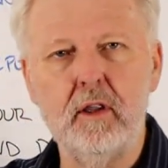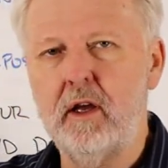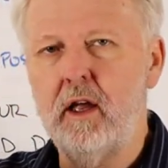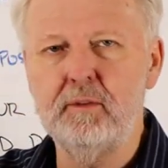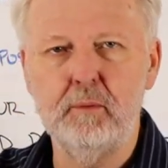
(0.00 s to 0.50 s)

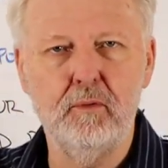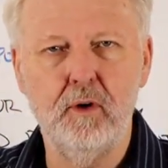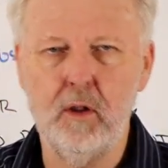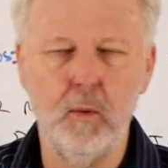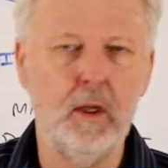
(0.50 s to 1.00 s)
the customer
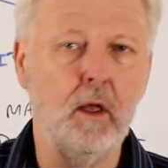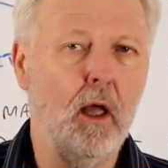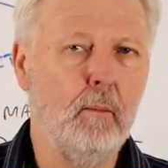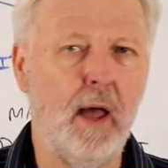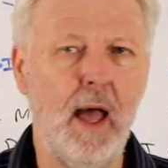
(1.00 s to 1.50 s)
following,
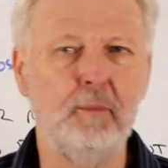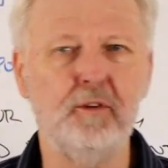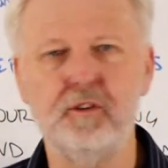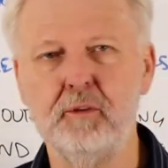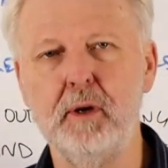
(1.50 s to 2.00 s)

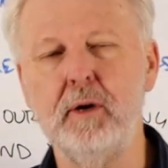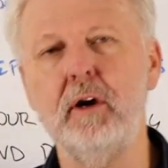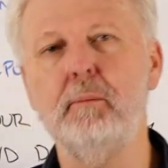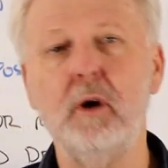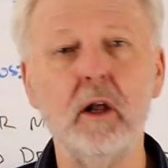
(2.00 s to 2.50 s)
perhaps a
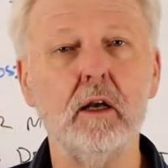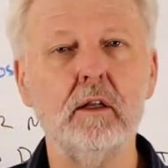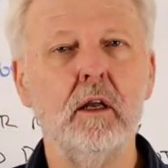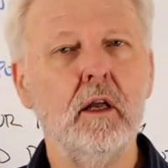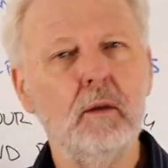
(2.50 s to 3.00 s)
superior
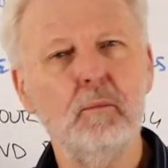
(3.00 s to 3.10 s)
product,